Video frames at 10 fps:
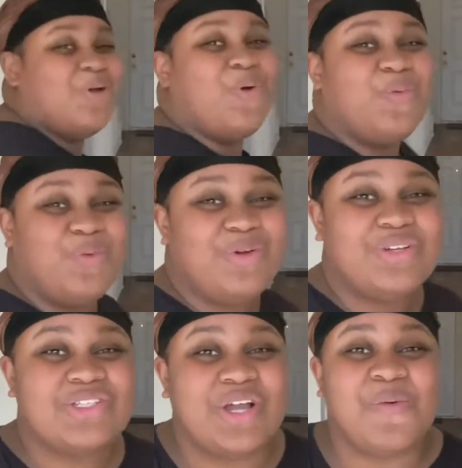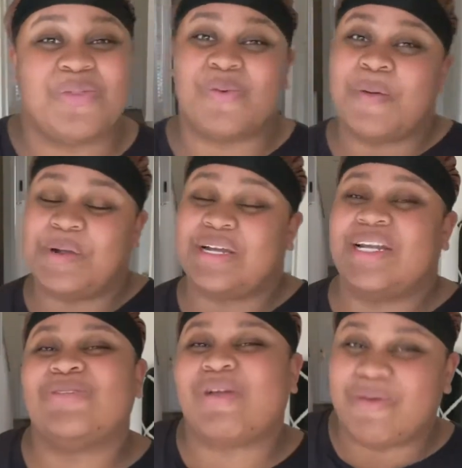we're gonna start with Walmart because that's
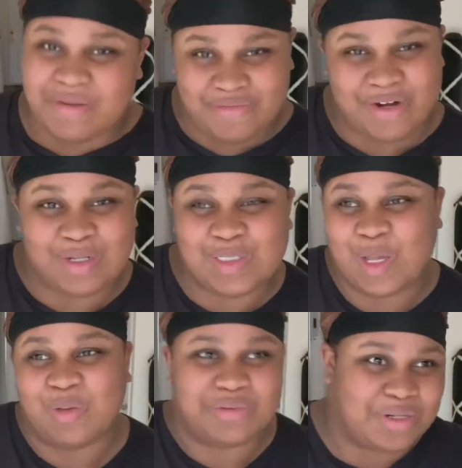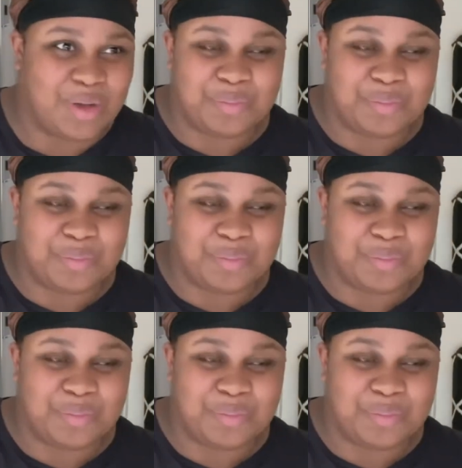where I went first. So, you know,